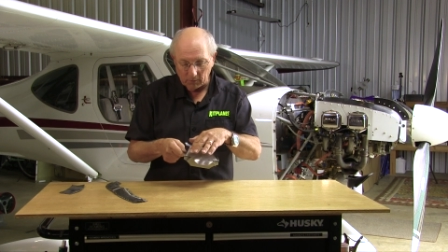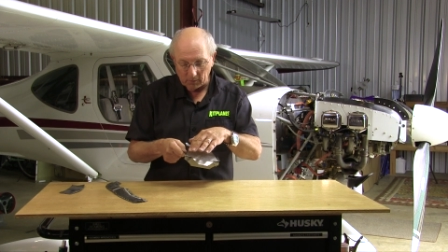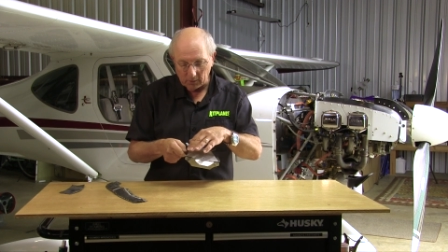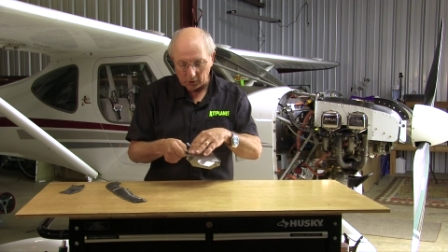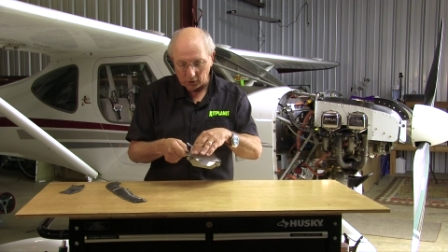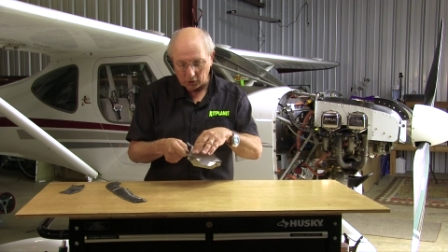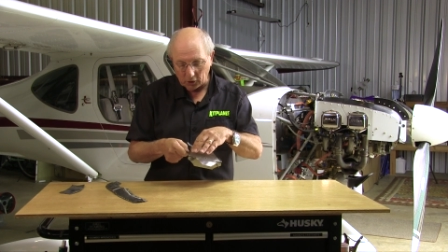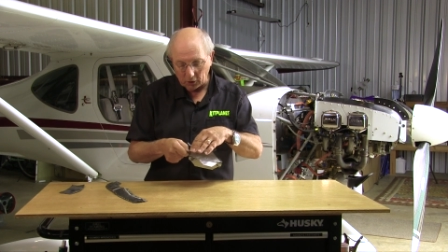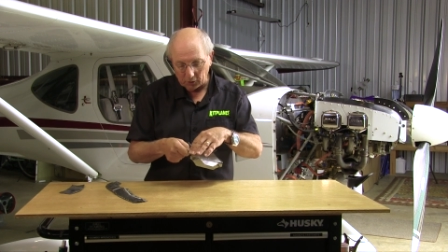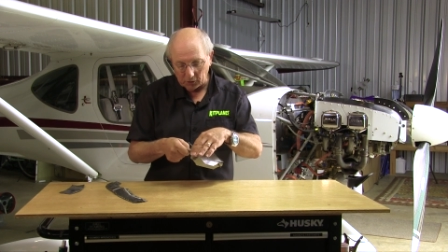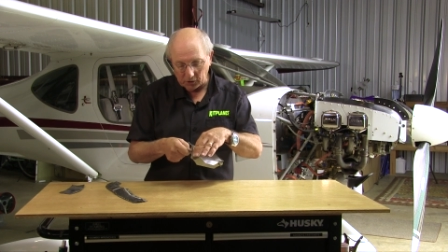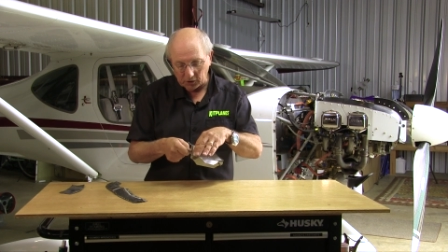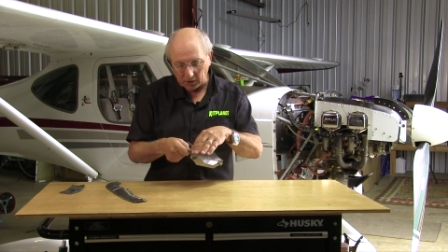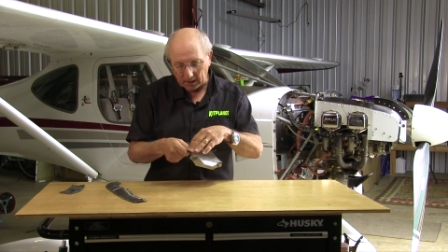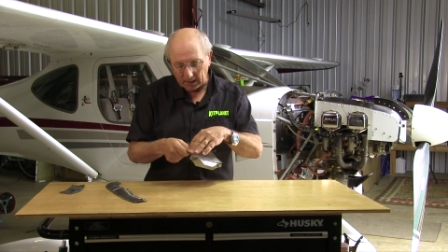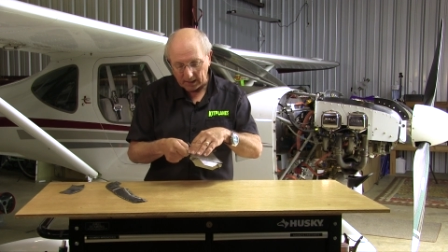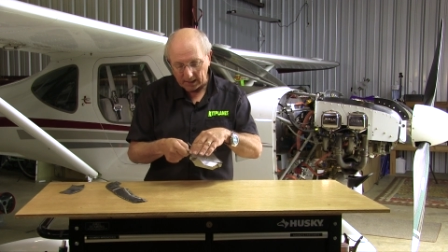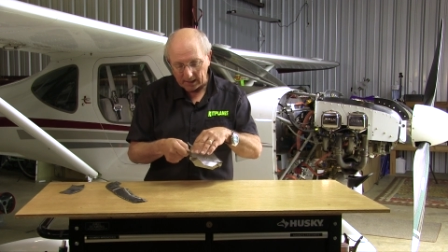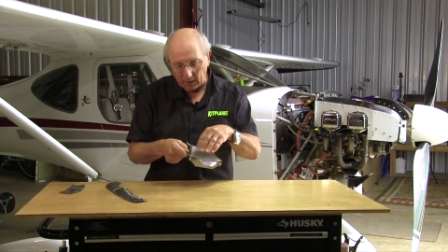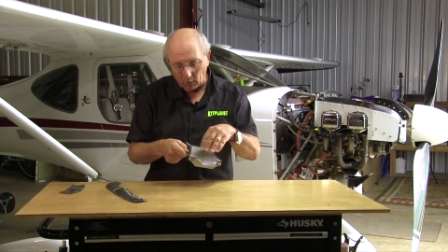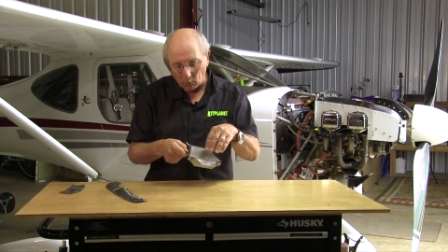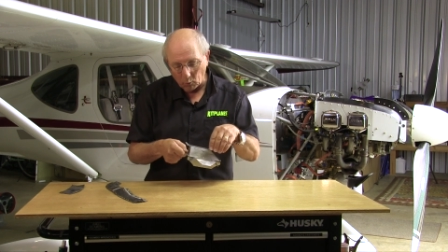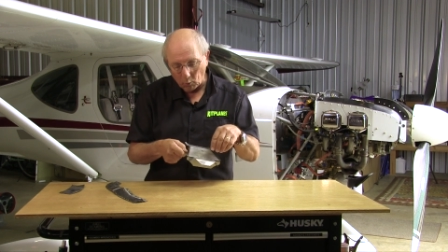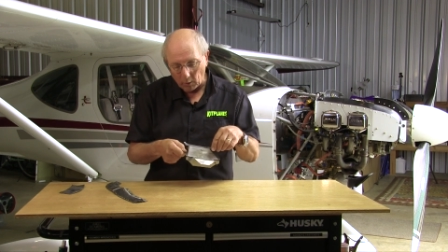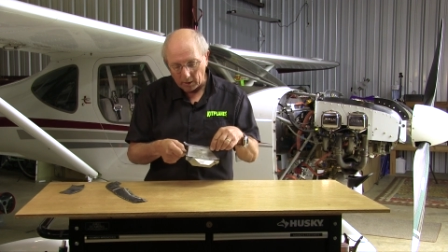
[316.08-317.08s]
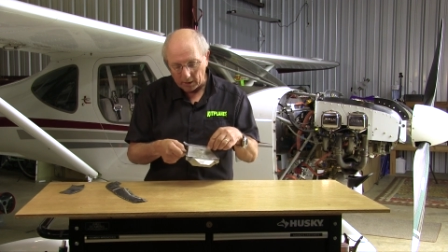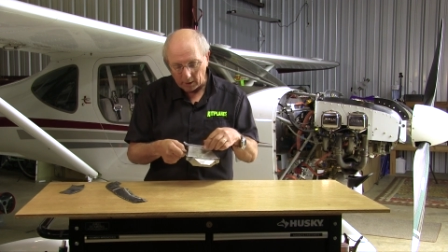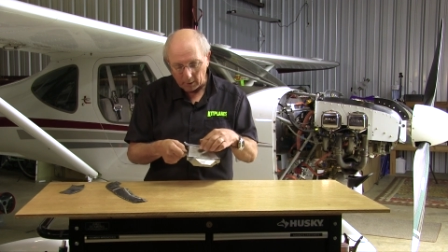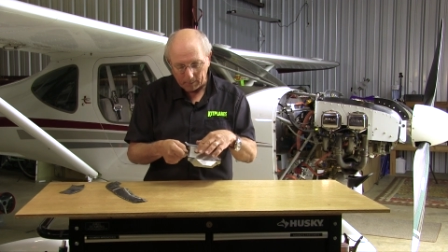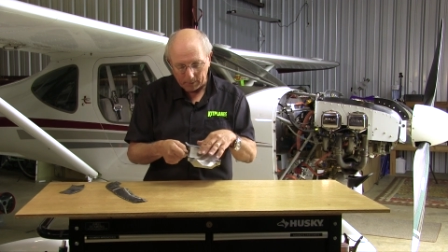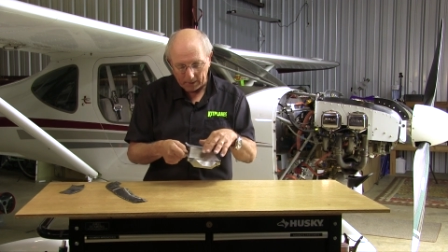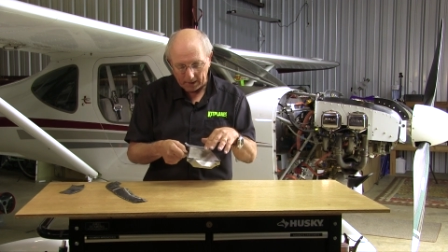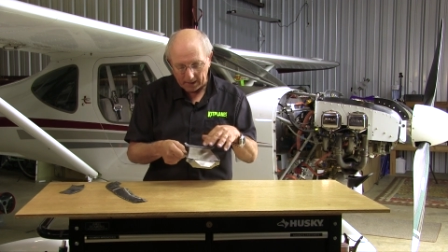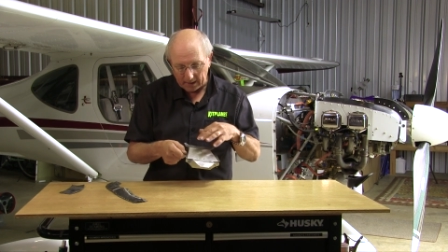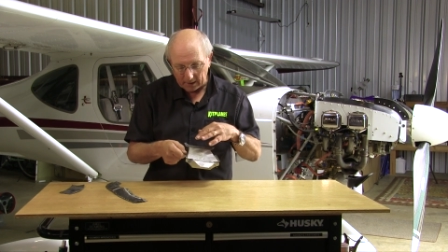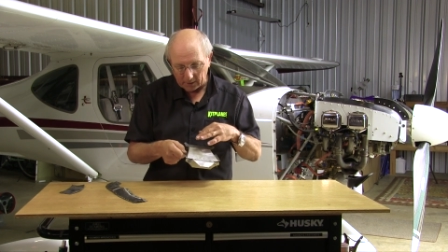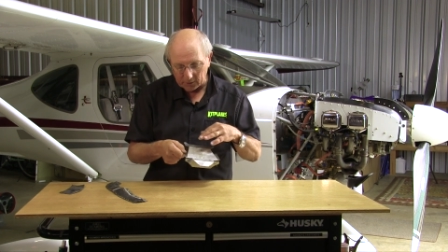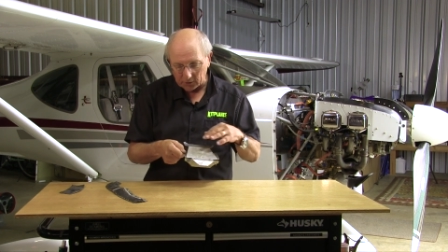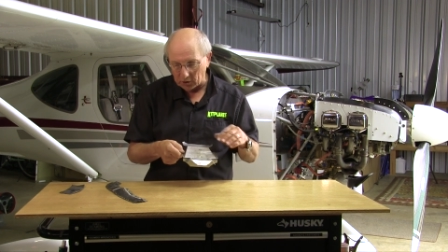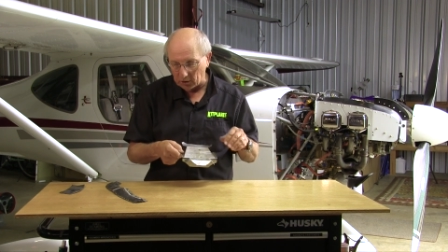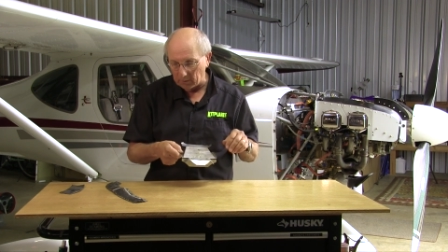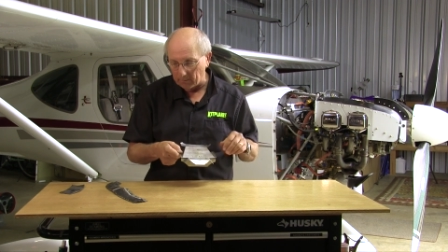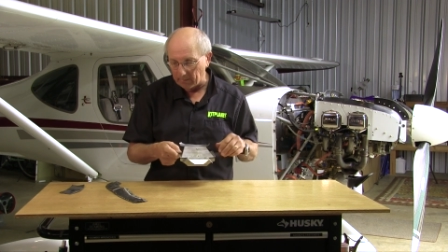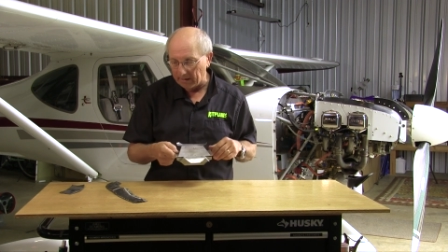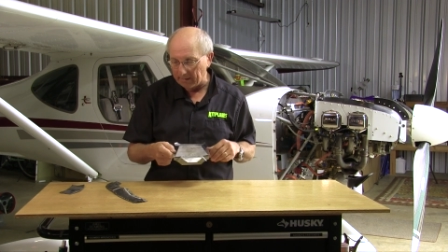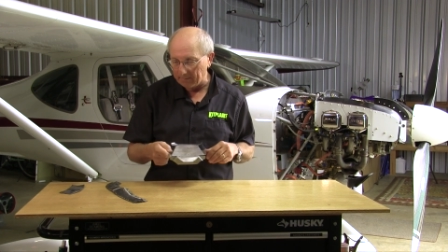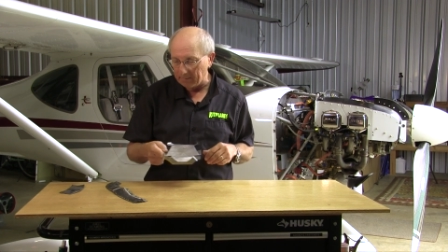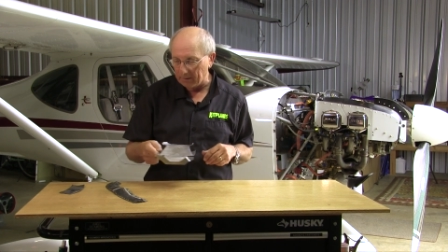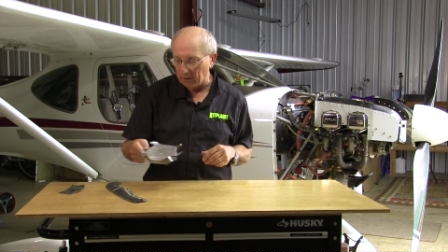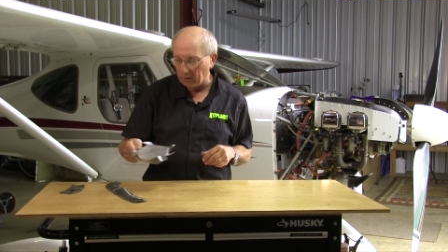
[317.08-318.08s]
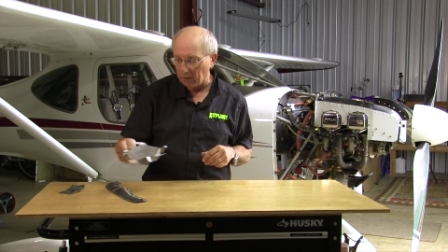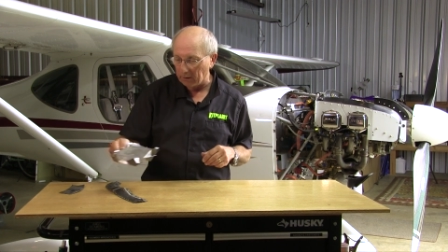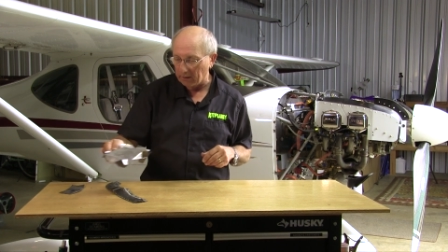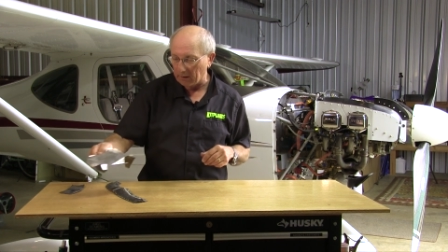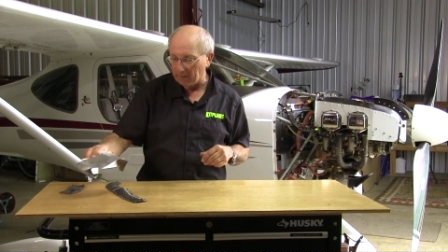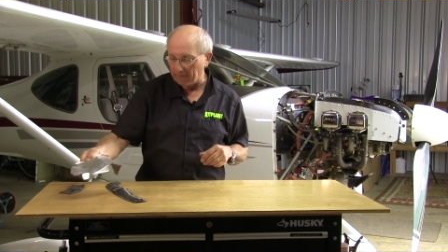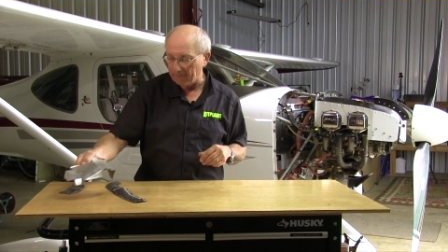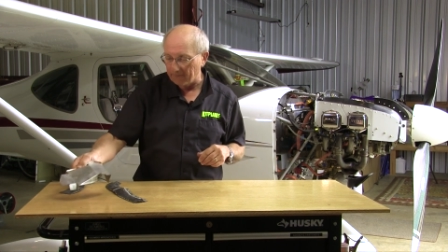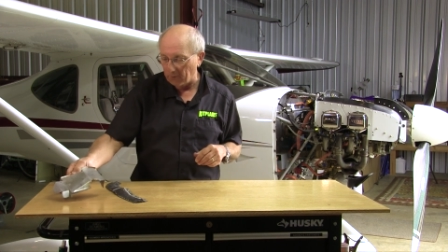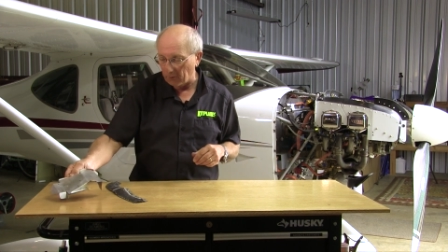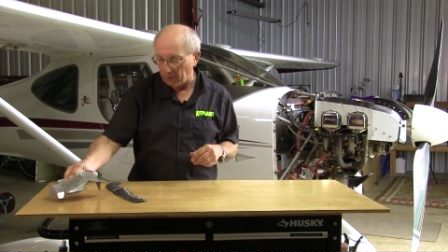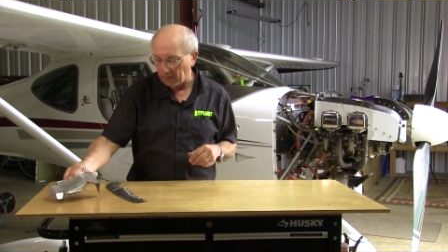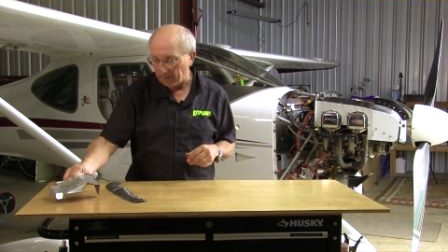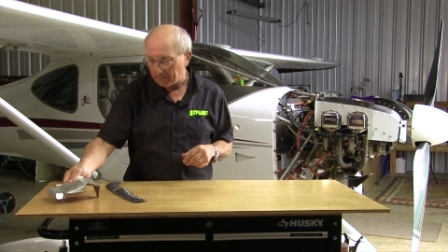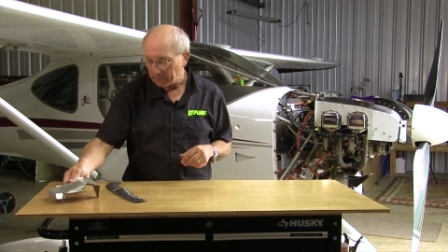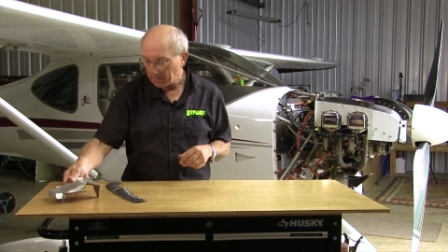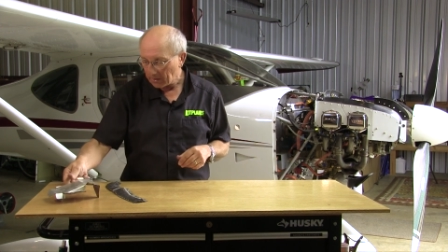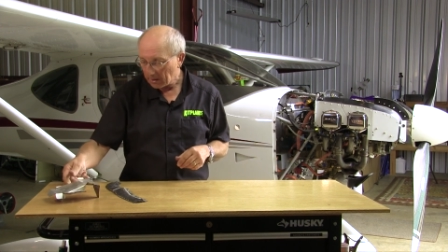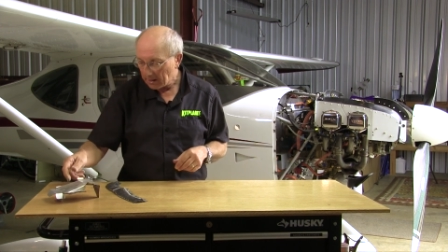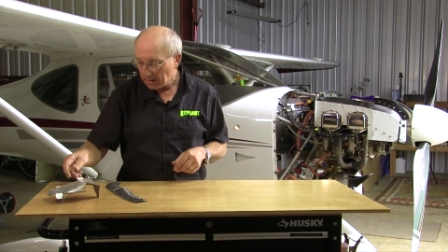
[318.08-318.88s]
shows the kind of wear patterns you might be looking for.